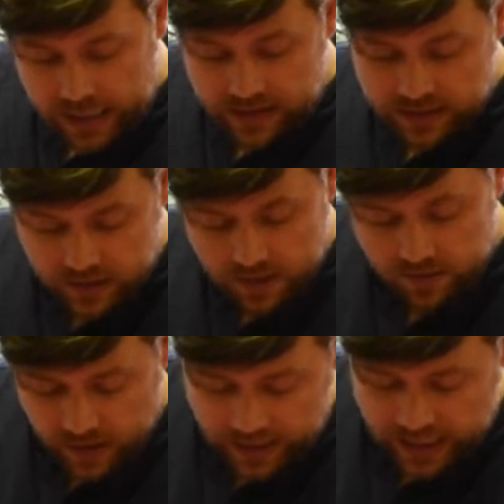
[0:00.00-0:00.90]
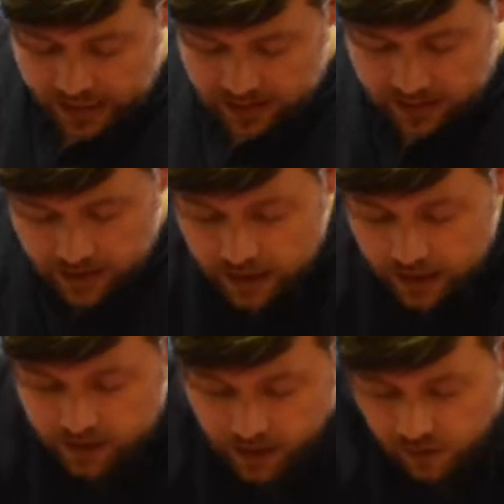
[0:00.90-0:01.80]
into a yes
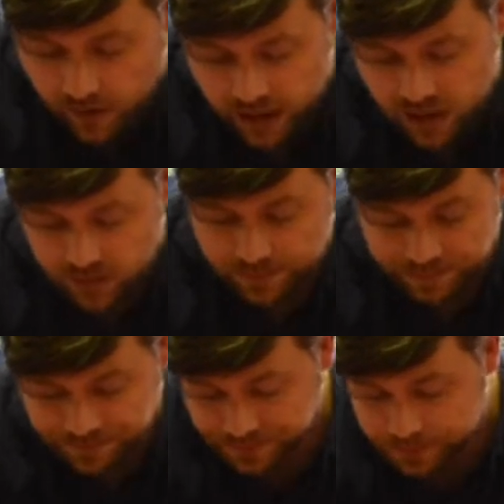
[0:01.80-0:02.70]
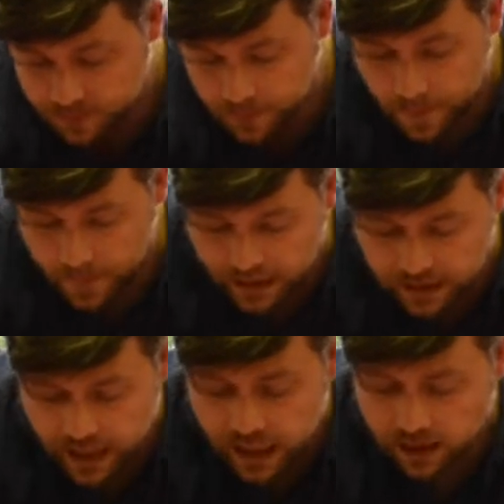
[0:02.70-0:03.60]
direction.
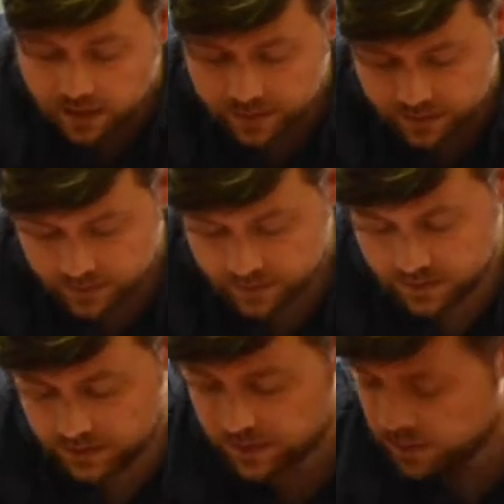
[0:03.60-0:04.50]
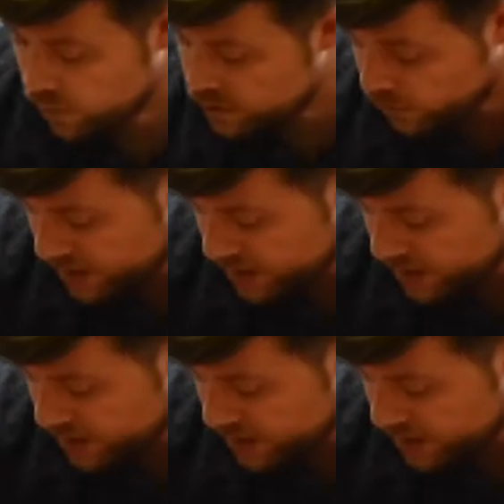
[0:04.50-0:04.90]
Now, what do